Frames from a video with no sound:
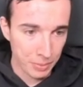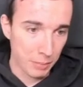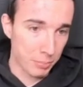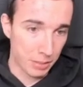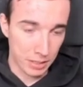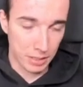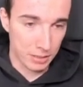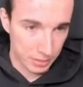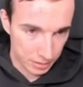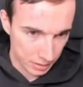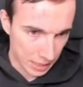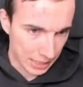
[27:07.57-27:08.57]
But
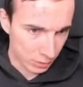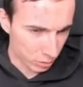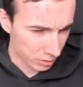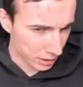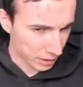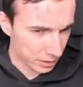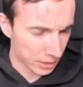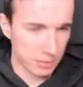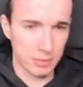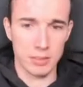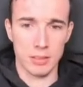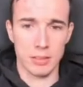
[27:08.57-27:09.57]
yeah, I don't think that
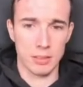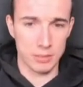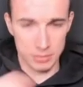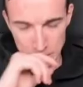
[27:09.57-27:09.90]
uh,